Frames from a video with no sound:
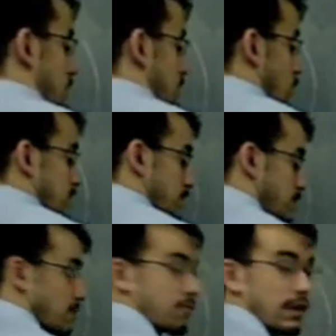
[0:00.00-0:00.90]
So once you
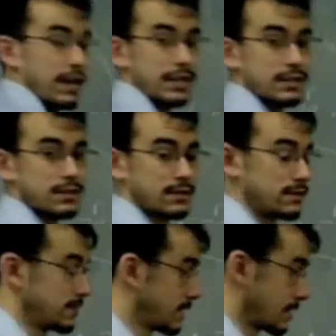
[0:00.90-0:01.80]
know the radius,
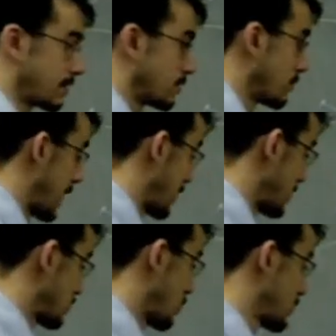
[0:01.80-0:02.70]
you're going to go at
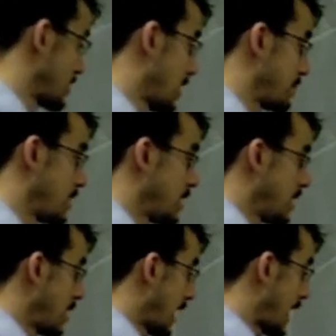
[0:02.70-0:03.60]
this one more time.
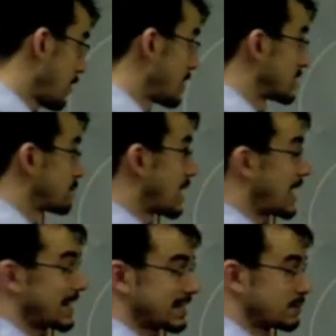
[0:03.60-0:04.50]
The area is
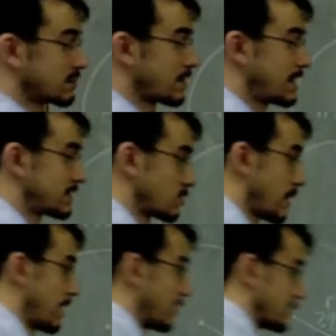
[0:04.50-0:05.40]
pi times the radius squared.